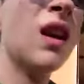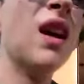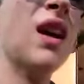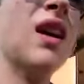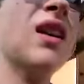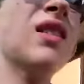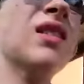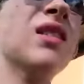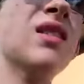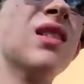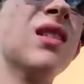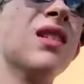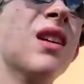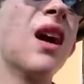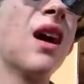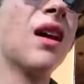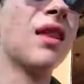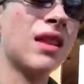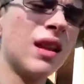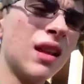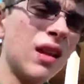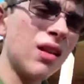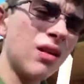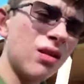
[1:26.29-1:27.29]
and I
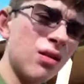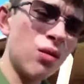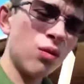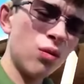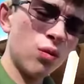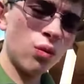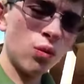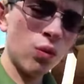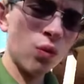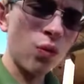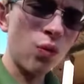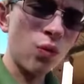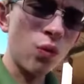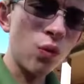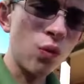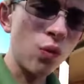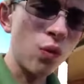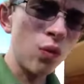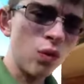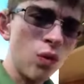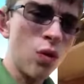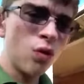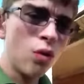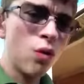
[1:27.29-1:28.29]
think
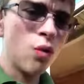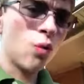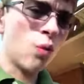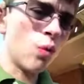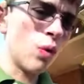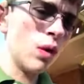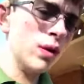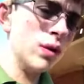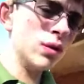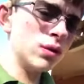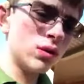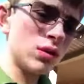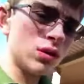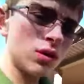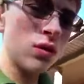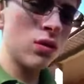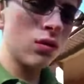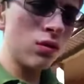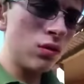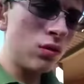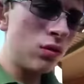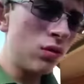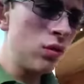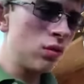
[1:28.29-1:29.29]
once
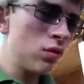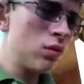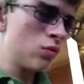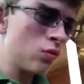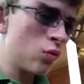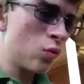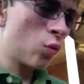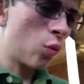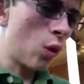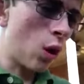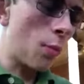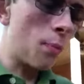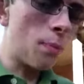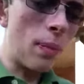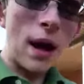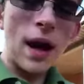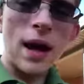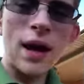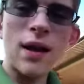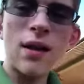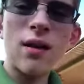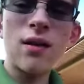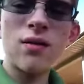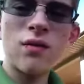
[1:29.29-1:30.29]
we're
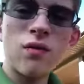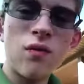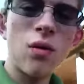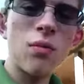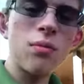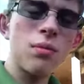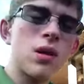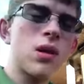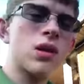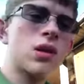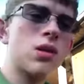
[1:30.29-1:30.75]
back from the